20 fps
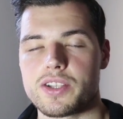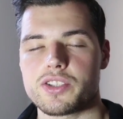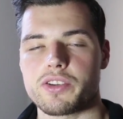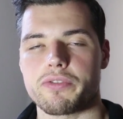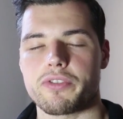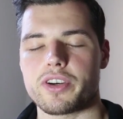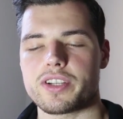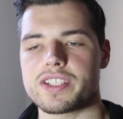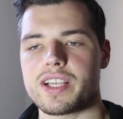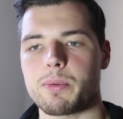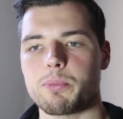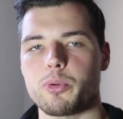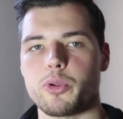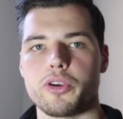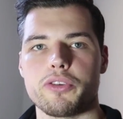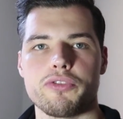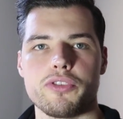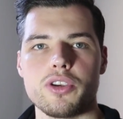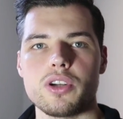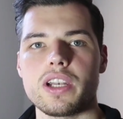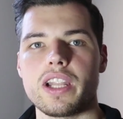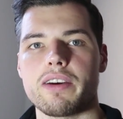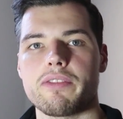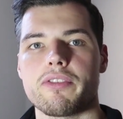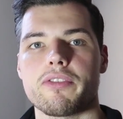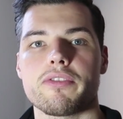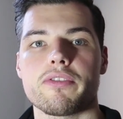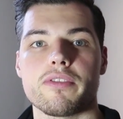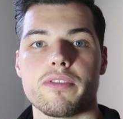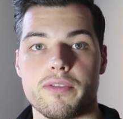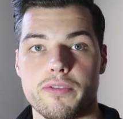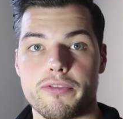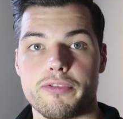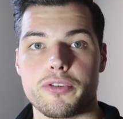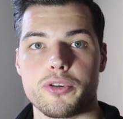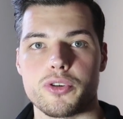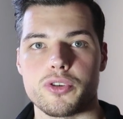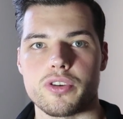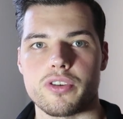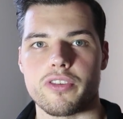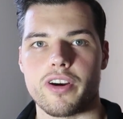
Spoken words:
So for example, if you love food,